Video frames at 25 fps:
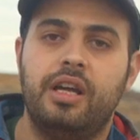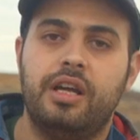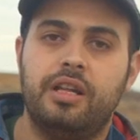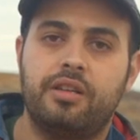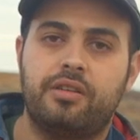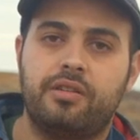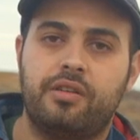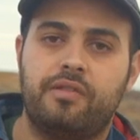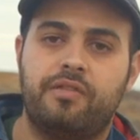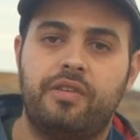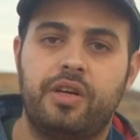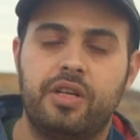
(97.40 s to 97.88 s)

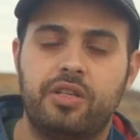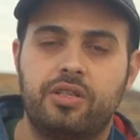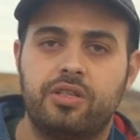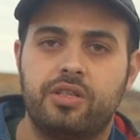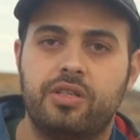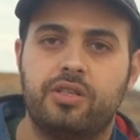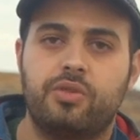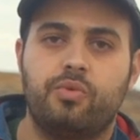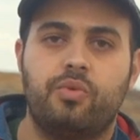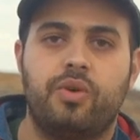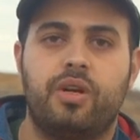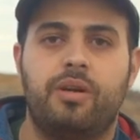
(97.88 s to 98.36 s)

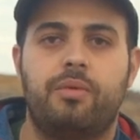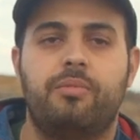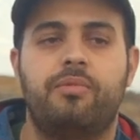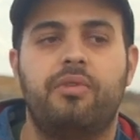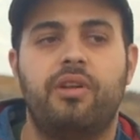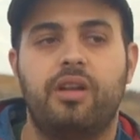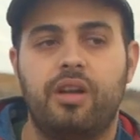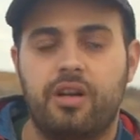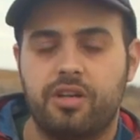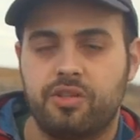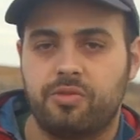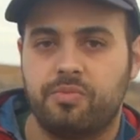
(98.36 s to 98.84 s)
interventions where
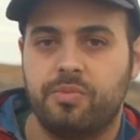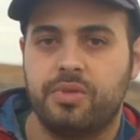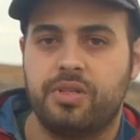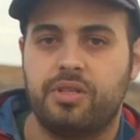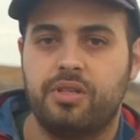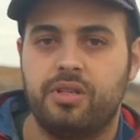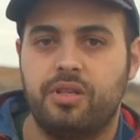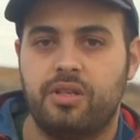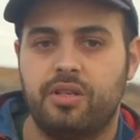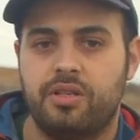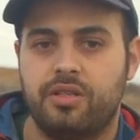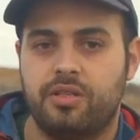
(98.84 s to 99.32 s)
large
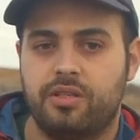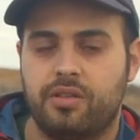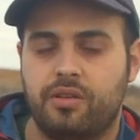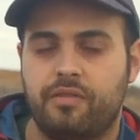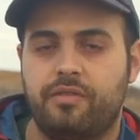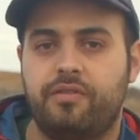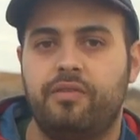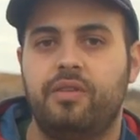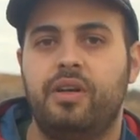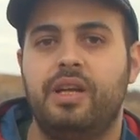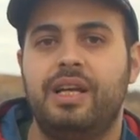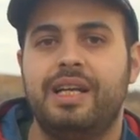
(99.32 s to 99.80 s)
materials
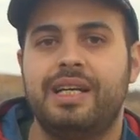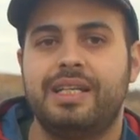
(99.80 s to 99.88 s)
of